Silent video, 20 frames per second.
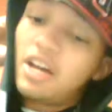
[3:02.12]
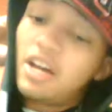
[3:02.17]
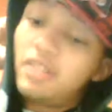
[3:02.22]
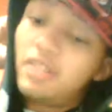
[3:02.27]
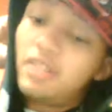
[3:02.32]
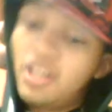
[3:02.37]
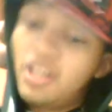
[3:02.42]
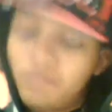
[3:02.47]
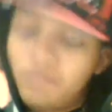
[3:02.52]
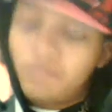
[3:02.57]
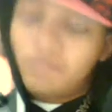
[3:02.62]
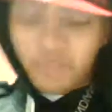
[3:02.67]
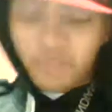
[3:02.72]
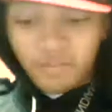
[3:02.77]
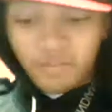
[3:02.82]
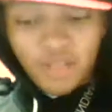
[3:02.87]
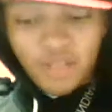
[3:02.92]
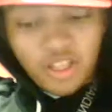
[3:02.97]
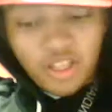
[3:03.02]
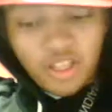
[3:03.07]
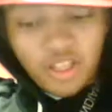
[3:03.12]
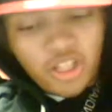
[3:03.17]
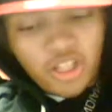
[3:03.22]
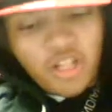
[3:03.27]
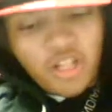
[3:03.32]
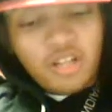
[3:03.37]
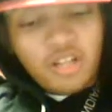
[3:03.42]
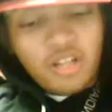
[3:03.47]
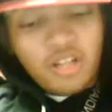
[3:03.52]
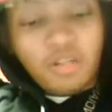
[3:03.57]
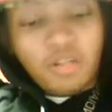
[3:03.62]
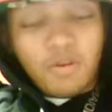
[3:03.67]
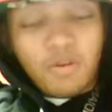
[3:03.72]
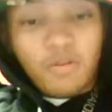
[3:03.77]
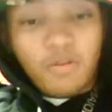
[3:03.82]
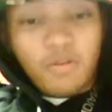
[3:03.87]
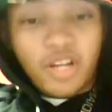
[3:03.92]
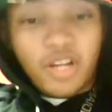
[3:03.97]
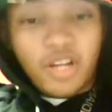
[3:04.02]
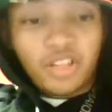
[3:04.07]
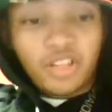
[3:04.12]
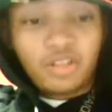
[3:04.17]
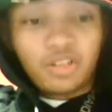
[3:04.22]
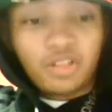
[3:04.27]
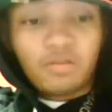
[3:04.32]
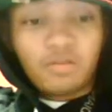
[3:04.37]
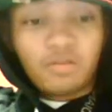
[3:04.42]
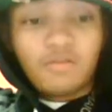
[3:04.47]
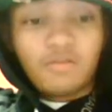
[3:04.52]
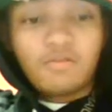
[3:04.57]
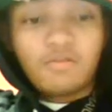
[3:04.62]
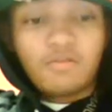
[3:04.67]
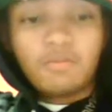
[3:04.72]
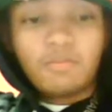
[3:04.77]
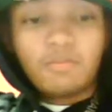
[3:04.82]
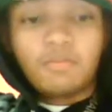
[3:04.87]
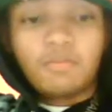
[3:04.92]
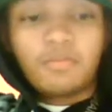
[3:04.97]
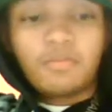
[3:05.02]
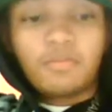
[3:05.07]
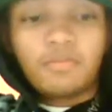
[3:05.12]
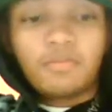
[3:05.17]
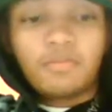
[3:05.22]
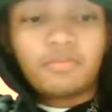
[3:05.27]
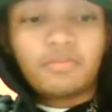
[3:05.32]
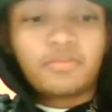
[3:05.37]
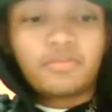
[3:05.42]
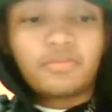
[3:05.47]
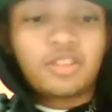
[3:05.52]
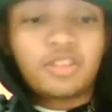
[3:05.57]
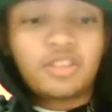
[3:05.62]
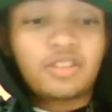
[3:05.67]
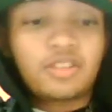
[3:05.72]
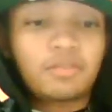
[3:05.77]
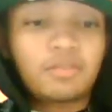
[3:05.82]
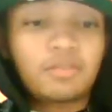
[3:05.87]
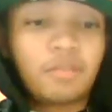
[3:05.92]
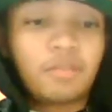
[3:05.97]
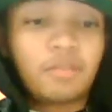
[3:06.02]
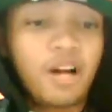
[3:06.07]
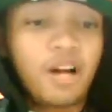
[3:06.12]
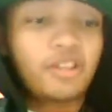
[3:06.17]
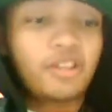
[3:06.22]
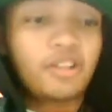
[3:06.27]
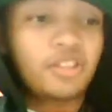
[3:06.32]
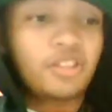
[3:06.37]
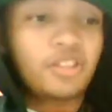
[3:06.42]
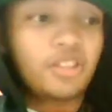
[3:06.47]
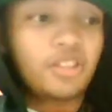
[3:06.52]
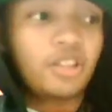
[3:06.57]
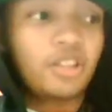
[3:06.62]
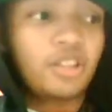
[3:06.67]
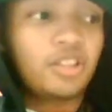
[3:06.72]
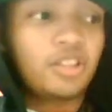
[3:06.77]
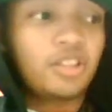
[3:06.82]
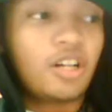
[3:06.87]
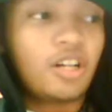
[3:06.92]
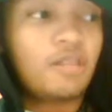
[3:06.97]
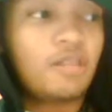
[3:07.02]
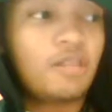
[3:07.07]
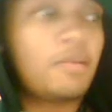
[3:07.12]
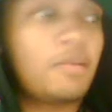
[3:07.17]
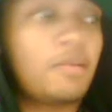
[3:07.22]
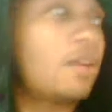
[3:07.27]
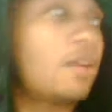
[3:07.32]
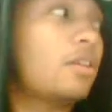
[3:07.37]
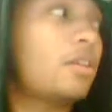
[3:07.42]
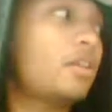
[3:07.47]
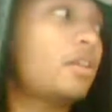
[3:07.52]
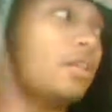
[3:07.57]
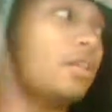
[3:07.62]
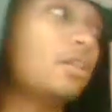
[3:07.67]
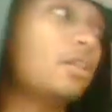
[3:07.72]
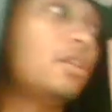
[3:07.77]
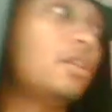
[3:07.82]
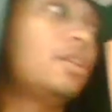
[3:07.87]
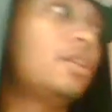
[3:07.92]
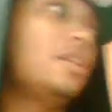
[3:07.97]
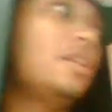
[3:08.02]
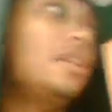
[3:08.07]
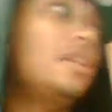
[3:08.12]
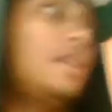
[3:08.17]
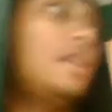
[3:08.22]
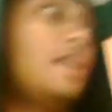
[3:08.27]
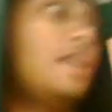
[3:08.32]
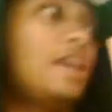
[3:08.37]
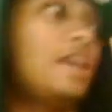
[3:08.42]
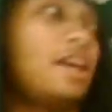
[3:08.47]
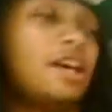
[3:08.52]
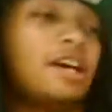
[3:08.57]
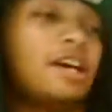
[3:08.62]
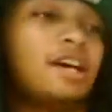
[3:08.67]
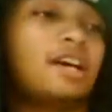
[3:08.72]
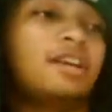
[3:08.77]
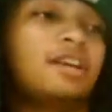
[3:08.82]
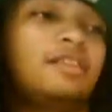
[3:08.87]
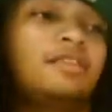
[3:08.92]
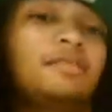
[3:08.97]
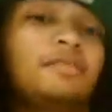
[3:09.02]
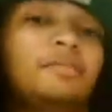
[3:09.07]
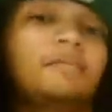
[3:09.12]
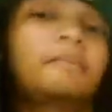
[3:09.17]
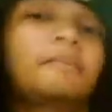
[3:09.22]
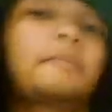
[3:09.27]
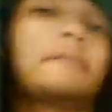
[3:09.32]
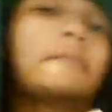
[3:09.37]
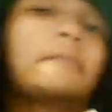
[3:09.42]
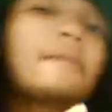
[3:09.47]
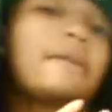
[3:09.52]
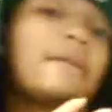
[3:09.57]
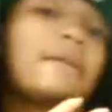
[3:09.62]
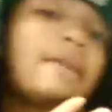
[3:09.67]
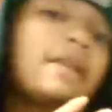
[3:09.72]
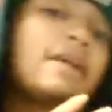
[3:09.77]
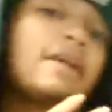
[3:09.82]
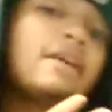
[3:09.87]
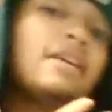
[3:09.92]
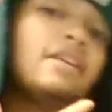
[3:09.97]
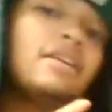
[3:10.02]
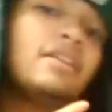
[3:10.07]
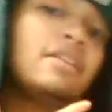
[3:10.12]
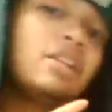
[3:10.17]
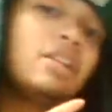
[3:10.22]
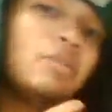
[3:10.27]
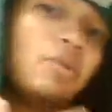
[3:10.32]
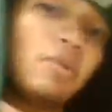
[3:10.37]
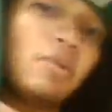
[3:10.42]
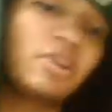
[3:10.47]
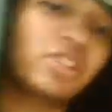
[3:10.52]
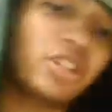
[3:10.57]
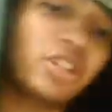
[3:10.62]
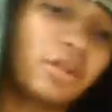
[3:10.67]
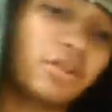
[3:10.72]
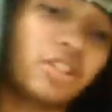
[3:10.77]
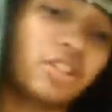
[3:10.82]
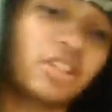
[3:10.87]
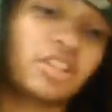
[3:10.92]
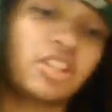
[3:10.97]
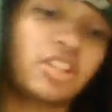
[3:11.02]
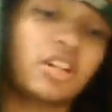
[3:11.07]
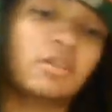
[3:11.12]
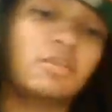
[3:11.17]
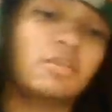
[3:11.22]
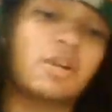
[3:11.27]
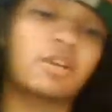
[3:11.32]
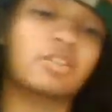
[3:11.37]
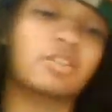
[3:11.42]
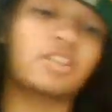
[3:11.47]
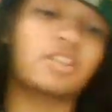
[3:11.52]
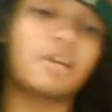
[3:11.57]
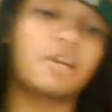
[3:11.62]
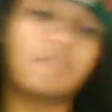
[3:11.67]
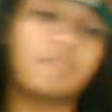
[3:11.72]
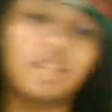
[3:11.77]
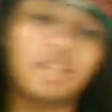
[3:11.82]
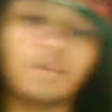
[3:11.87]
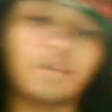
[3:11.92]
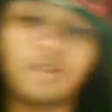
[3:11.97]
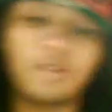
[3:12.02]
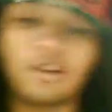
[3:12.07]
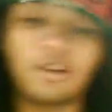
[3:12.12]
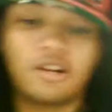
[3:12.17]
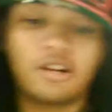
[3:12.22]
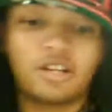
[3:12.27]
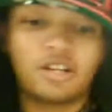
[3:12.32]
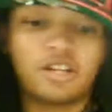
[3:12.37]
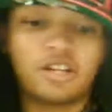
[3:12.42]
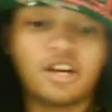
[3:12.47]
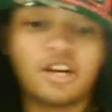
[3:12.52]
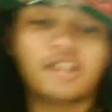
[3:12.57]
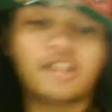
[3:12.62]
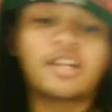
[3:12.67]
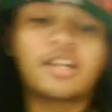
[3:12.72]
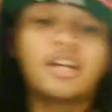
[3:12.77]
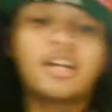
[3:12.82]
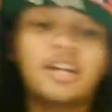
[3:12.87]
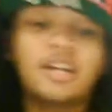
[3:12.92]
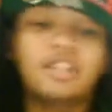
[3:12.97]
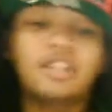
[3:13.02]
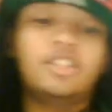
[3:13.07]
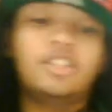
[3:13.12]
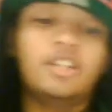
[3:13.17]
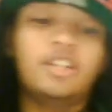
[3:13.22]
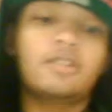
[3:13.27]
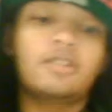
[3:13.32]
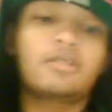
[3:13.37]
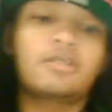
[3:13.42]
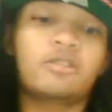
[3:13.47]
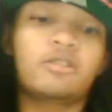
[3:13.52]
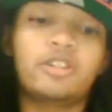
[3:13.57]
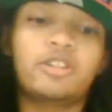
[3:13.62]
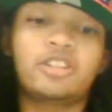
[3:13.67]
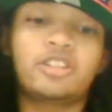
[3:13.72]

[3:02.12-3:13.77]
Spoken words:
Then pretty much the Romans had threw Parks into the turnbuckle, and they pretty much turned into the turnbuckle, started beating up Eric Young until